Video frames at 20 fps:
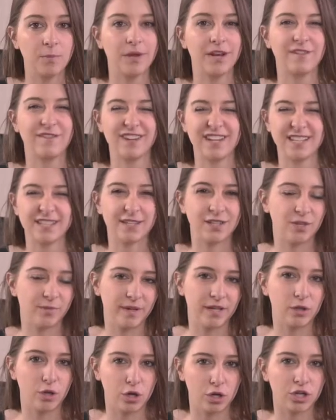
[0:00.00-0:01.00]
but if it needs a little
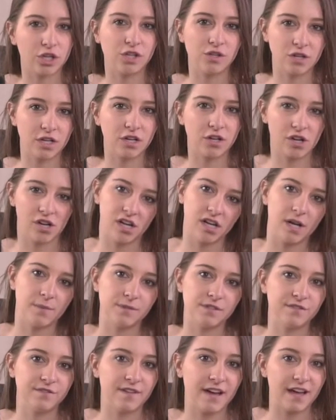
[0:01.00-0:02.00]
bit longer, you can cook it up
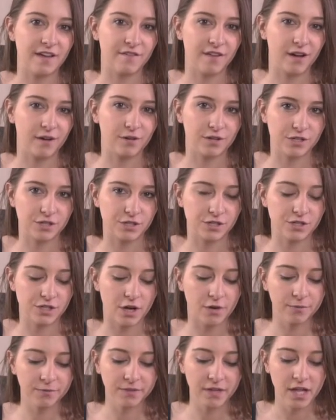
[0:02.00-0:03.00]
to 5 hours or
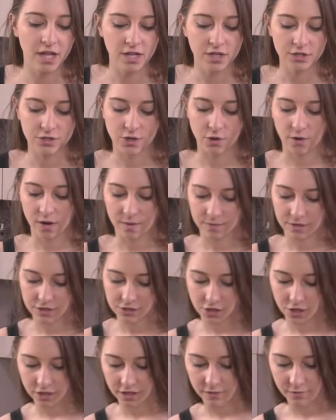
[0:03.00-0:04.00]
so. So I'm gonna
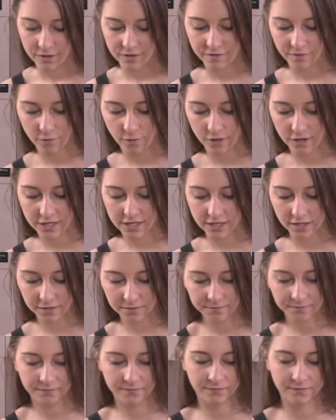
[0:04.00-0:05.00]
start it with 4 here,
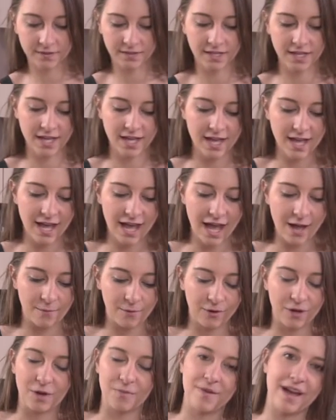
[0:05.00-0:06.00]
and
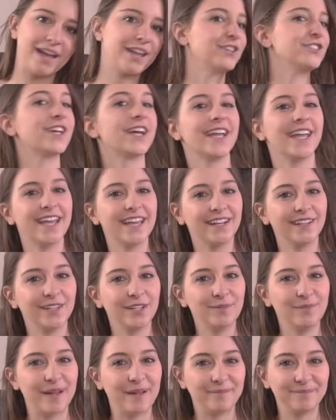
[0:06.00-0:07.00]
we'll come back and check it in a
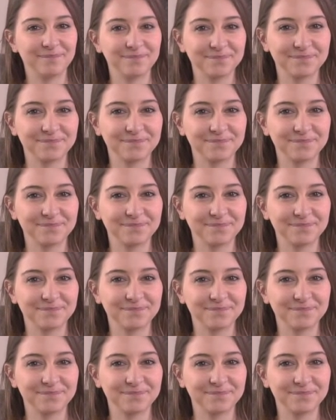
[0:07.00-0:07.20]
little bit.